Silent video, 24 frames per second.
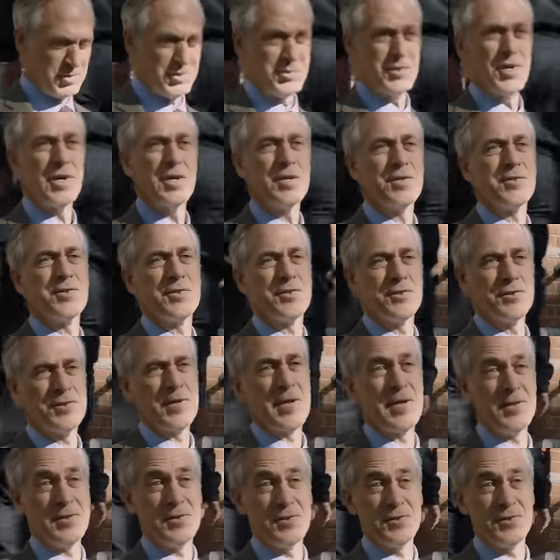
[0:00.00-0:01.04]
a judge to
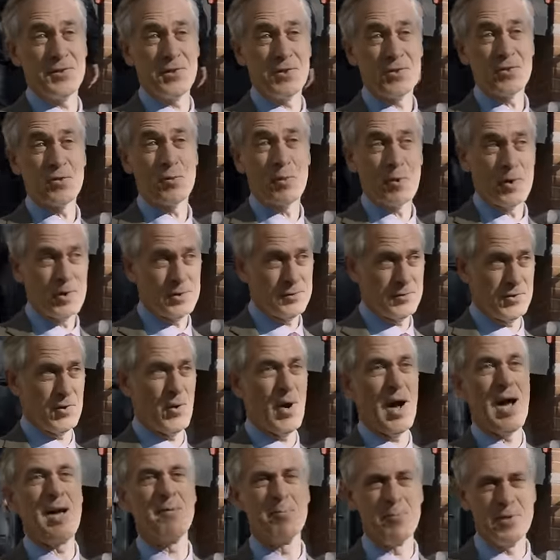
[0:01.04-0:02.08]
sign the search warrant, so
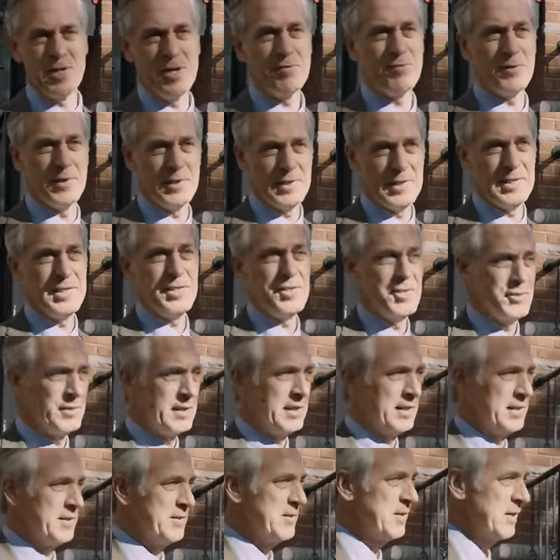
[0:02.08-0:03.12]
I'm definitely
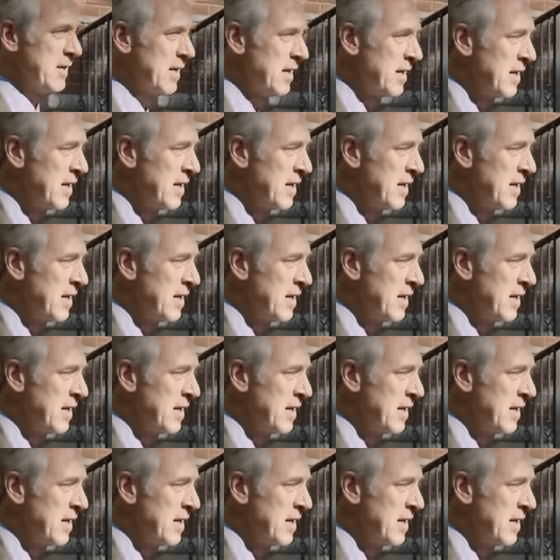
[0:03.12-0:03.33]
doing this.